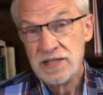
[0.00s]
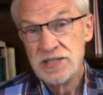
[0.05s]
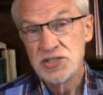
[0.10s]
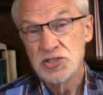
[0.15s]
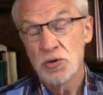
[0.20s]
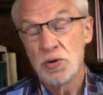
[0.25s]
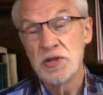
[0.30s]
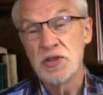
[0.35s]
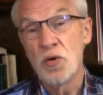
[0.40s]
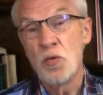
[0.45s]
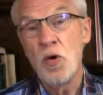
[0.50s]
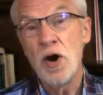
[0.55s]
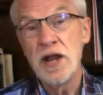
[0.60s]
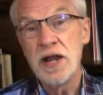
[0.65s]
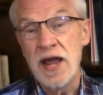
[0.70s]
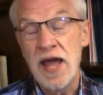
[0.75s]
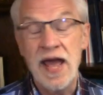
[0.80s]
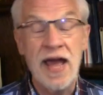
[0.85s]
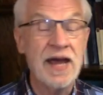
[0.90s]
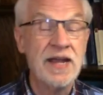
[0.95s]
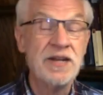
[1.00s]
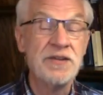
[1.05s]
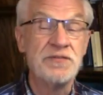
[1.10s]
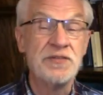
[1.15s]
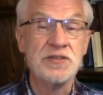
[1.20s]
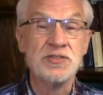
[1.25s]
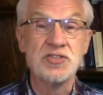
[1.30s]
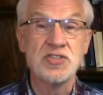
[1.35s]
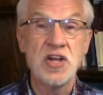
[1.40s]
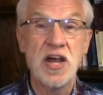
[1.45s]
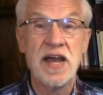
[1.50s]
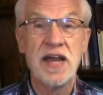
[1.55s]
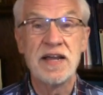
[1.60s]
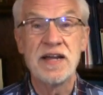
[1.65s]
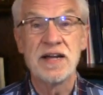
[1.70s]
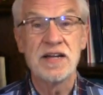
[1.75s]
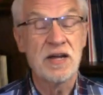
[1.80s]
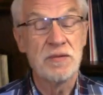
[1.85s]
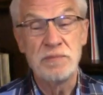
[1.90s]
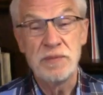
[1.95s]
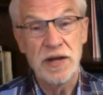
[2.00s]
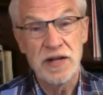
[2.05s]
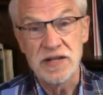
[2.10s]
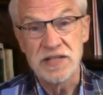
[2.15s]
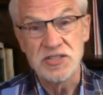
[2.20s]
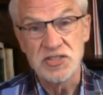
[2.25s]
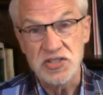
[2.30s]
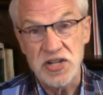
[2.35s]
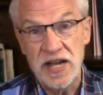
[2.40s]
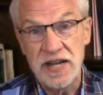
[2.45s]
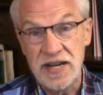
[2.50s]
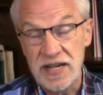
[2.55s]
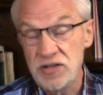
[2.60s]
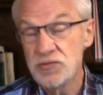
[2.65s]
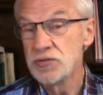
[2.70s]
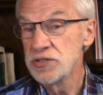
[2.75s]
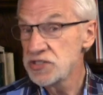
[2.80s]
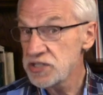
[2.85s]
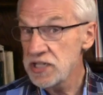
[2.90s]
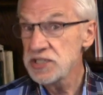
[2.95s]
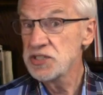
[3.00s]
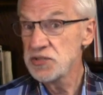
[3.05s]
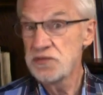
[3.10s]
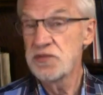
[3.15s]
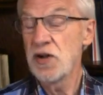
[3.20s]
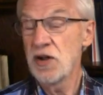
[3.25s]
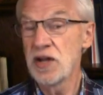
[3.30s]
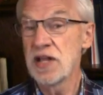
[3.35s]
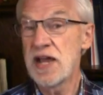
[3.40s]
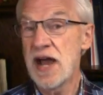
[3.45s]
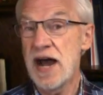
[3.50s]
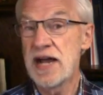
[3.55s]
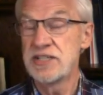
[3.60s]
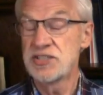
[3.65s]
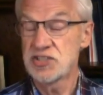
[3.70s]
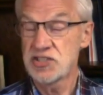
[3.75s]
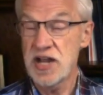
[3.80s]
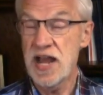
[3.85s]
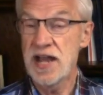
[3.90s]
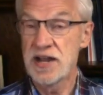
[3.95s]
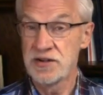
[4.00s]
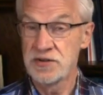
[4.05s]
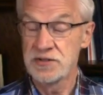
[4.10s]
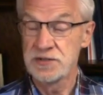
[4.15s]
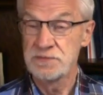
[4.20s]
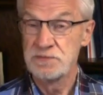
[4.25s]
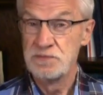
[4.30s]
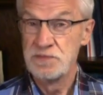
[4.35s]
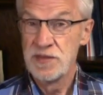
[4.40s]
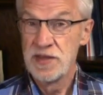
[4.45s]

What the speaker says: So on the one hand, if you're saying a compelling state interest, that's a fairly high standard.